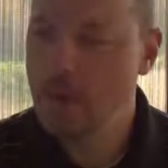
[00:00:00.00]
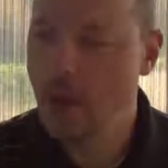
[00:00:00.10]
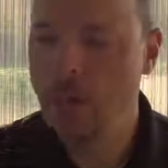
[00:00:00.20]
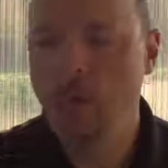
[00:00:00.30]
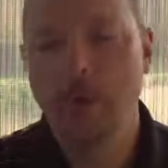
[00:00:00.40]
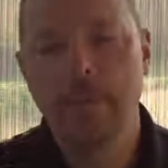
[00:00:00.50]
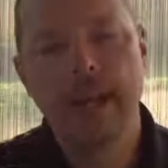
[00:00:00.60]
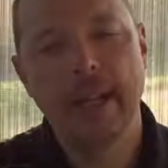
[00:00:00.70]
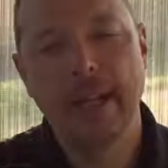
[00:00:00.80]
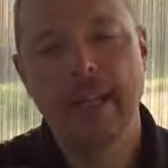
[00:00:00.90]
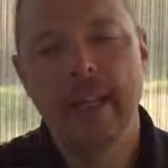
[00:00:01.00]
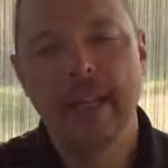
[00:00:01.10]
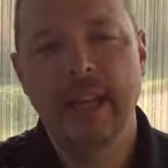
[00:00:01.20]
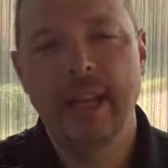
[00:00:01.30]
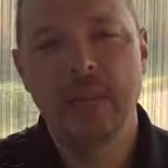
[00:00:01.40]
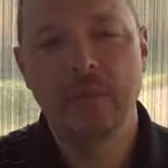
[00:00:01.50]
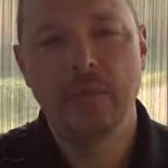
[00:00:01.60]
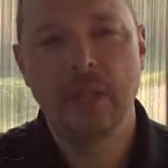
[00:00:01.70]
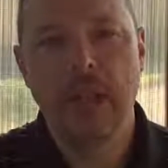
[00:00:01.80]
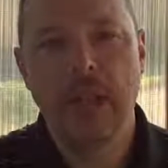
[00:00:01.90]
not worry about anything else,
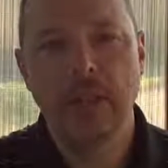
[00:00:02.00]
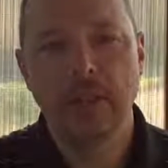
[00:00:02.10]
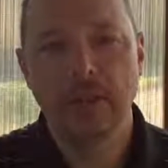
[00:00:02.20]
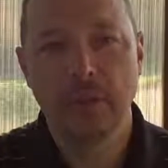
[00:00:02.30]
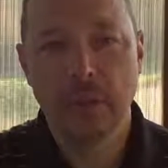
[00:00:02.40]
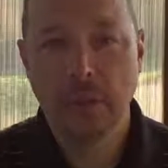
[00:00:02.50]
relax.